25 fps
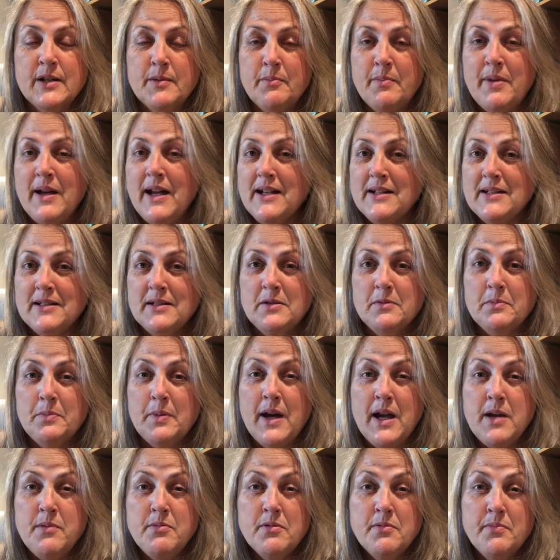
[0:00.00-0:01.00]
pattern
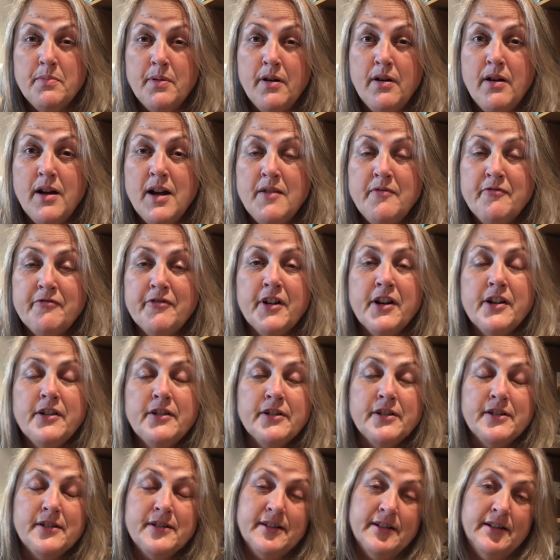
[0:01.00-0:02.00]
paper behind
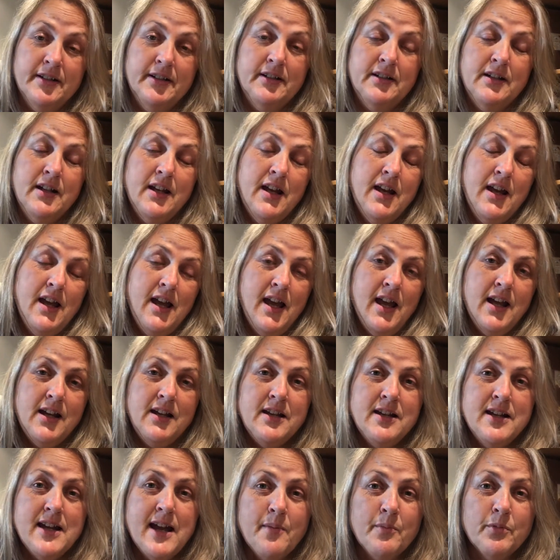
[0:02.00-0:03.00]
photos and
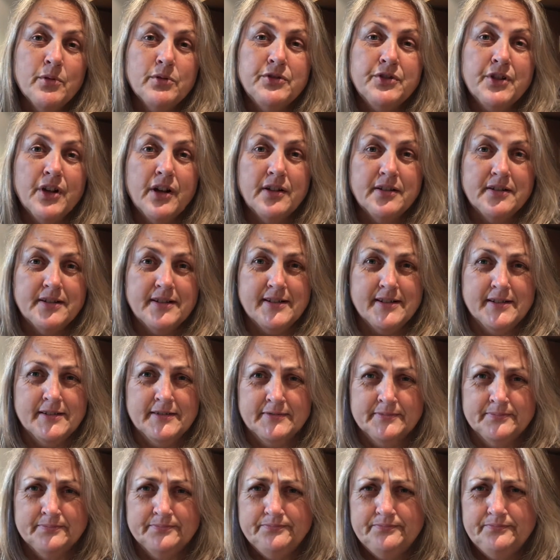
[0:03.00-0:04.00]
enamel dots
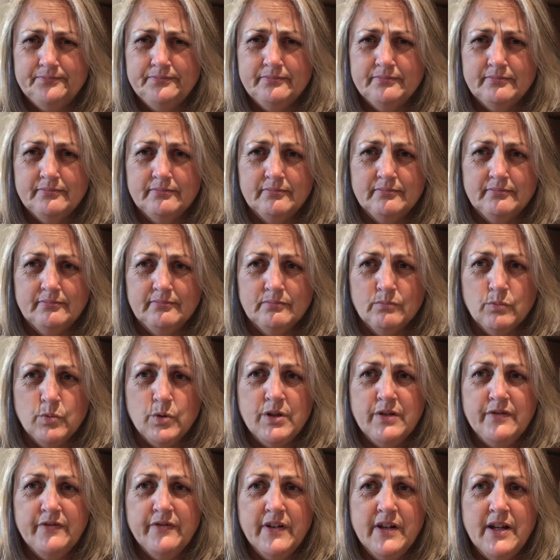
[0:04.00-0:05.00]
and
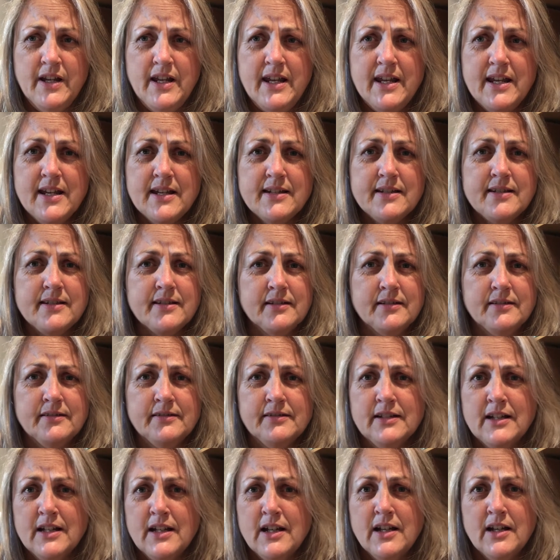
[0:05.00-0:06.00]
wood veneers
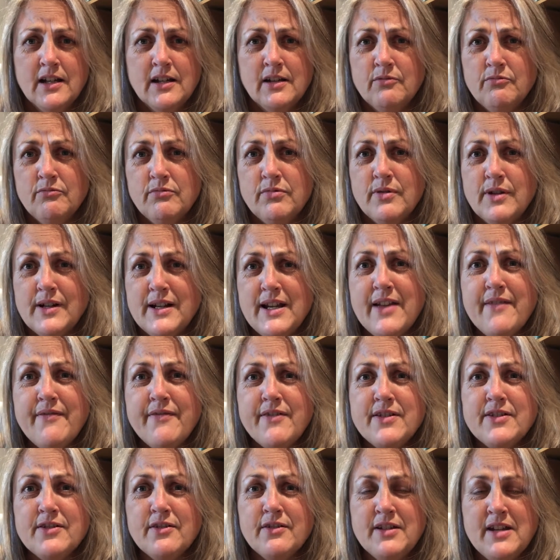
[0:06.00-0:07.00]
and
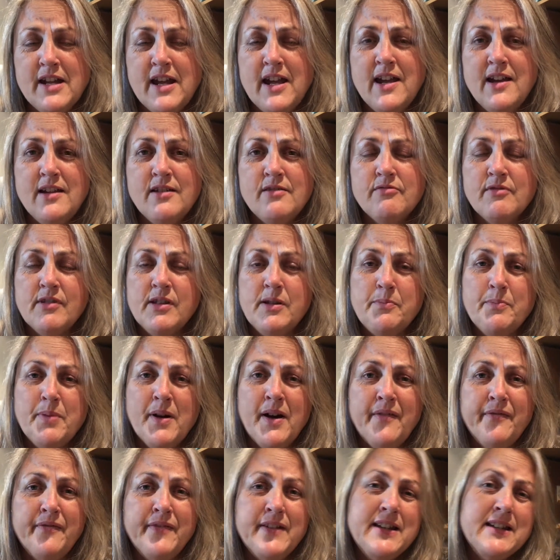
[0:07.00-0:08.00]
whatever's on hand, really.
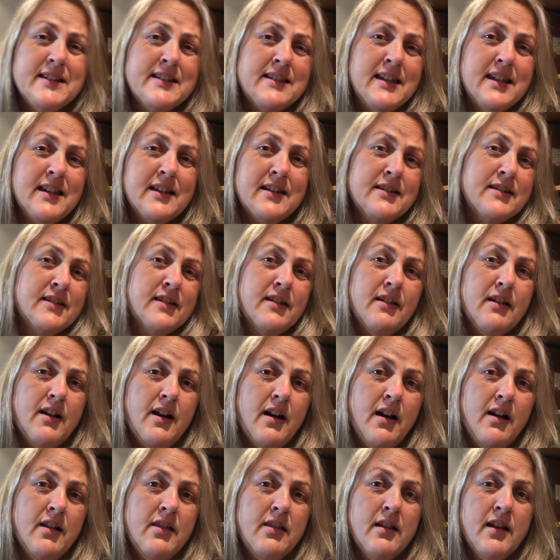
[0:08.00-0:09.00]
Puffy stickers.
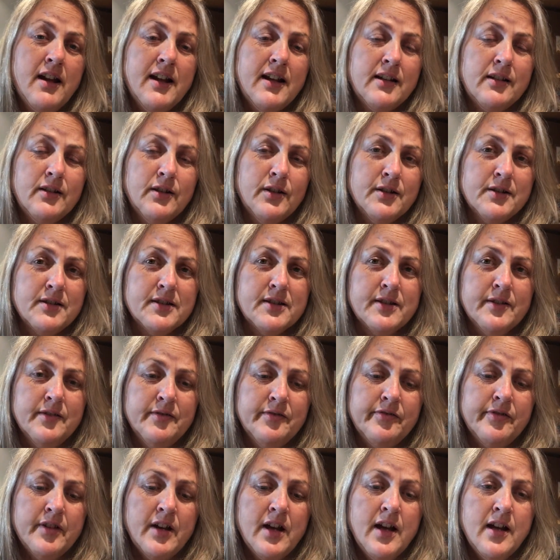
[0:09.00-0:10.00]
I like lots
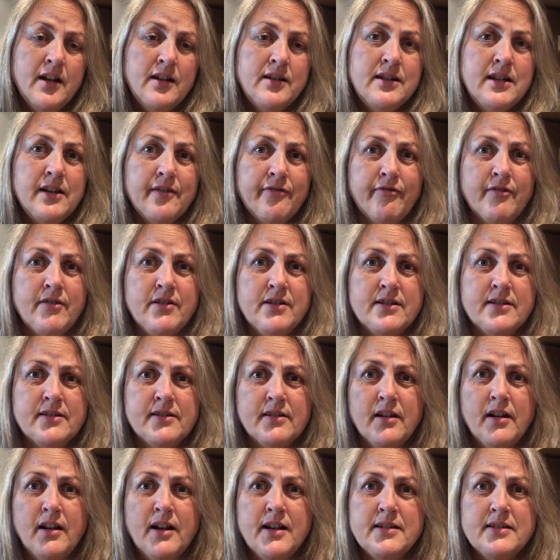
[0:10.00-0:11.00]
of different
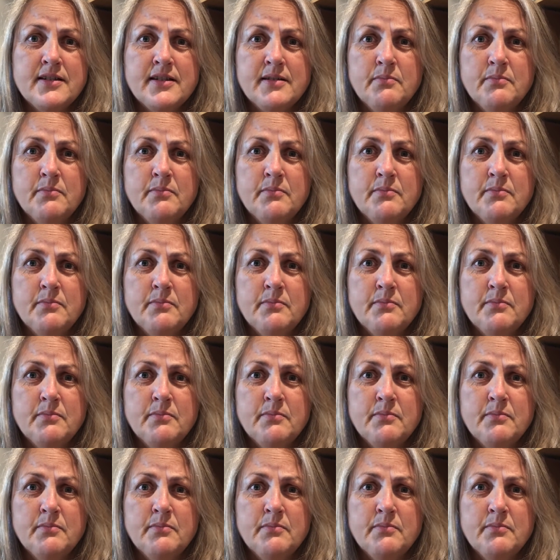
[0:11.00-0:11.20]
sized